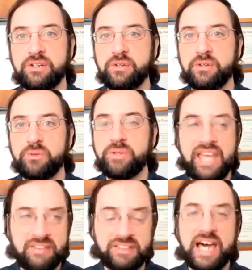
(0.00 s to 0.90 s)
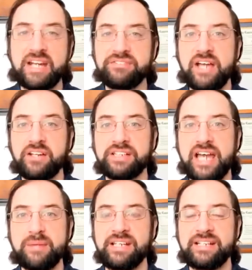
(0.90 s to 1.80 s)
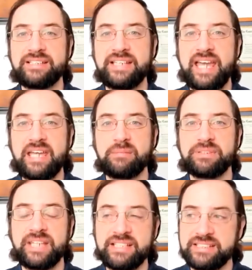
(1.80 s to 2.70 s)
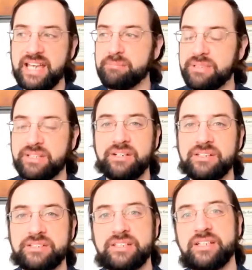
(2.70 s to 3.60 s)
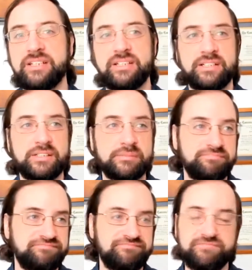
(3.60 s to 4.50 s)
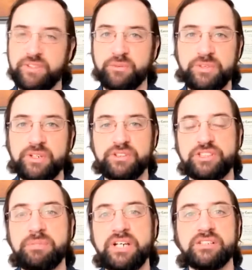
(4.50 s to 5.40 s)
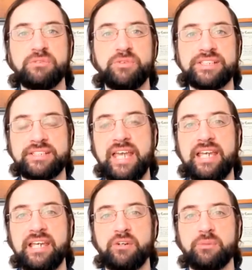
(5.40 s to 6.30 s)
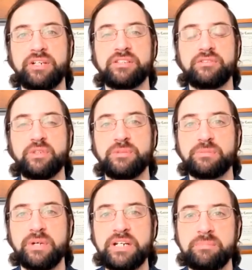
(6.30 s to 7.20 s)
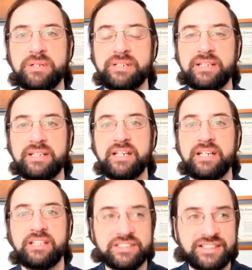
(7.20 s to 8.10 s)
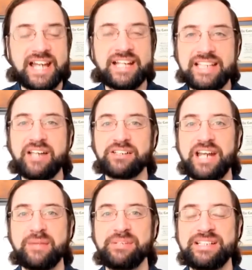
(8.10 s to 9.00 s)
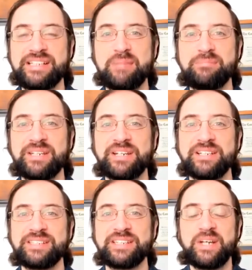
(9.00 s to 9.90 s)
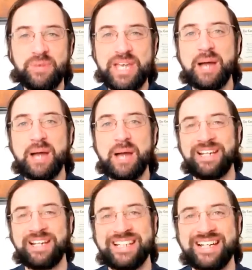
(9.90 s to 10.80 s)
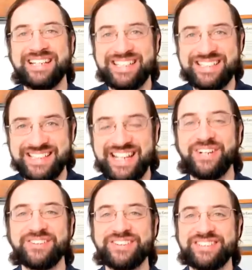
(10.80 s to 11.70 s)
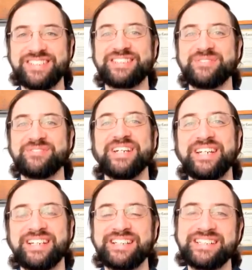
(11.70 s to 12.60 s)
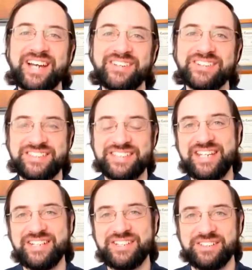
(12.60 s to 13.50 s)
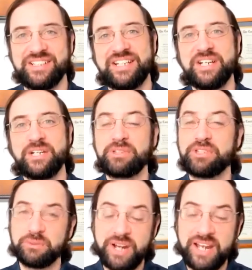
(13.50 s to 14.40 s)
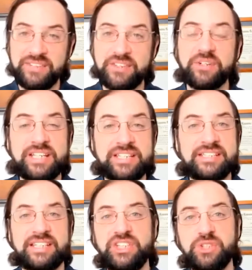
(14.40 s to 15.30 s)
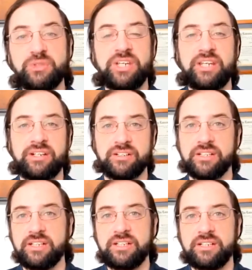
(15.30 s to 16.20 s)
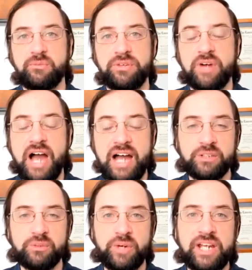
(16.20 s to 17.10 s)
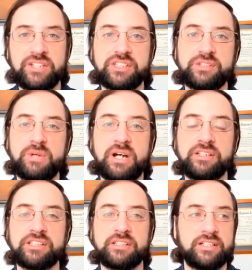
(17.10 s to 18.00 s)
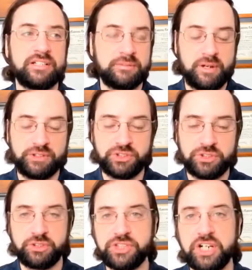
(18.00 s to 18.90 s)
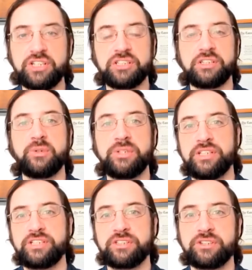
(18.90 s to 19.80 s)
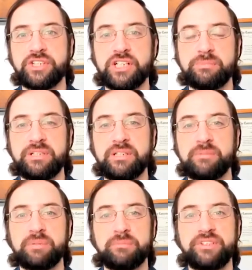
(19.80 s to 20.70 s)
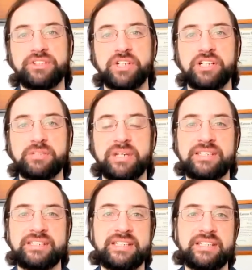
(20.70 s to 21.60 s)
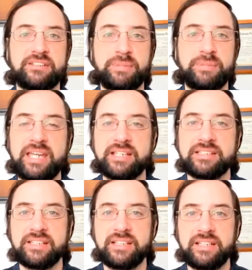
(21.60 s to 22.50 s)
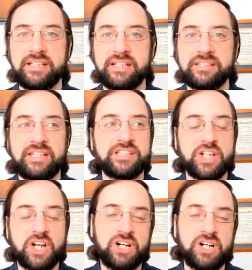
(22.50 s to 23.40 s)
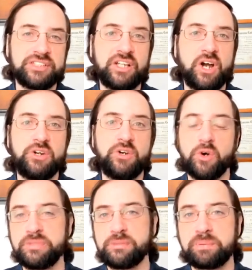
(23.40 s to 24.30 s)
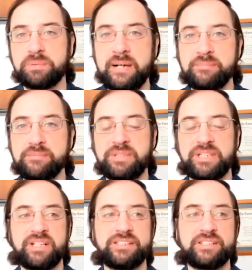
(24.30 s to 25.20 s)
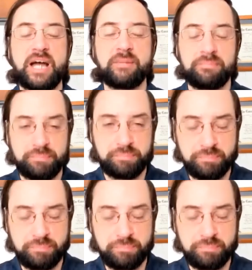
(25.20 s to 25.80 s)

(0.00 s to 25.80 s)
So we have a lot of dollar dominated debt, but that's not because it's because of risk taking or because of too much money printing. There's a lot of dollar denominated debt because we operate on a dollar system and a dollar standard. But you're right, there is an issue here with higher rates, as well as a surcharge, a liquidity surcharge being charged by these dealer banks. That's causing enormous problems because